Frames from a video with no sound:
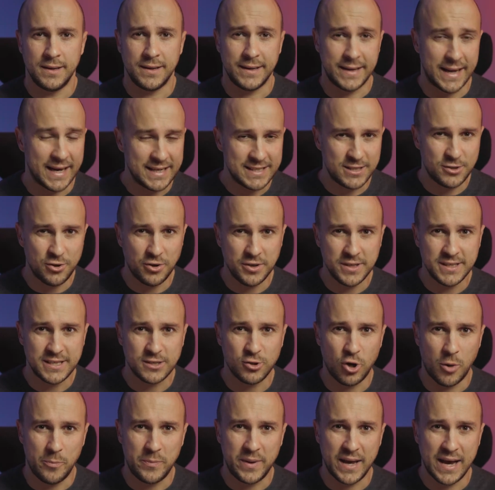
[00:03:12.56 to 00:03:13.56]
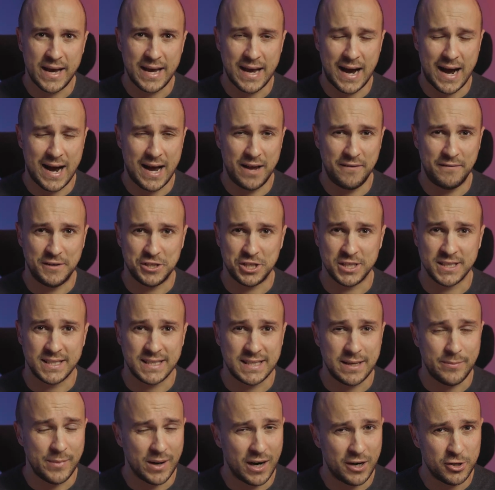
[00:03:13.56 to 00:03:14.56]
Next on is Copy dot A I, which is
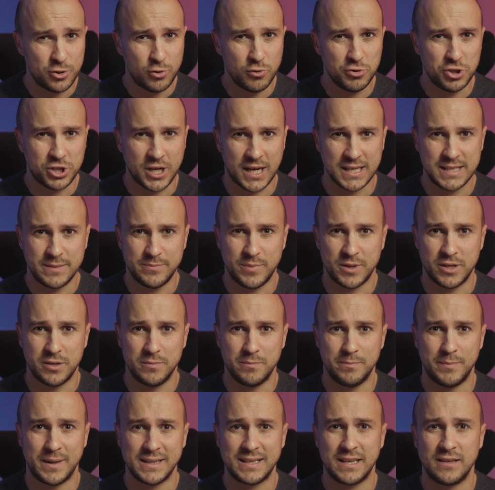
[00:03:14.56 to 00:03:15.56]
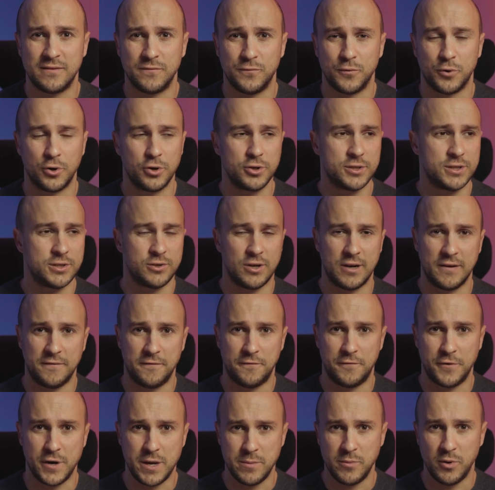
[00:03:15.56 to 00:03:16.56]
similar to Jasper, but it works on a
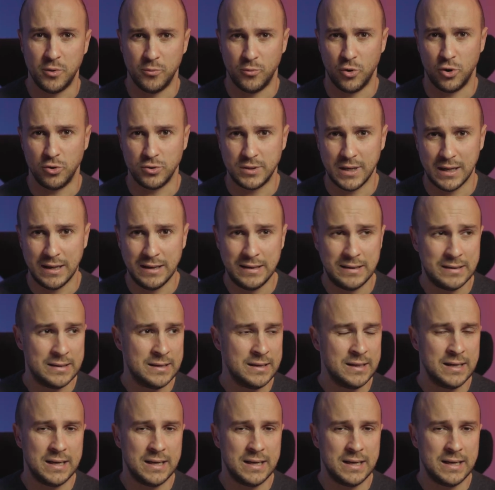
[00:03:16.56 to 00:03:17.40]
freemium model,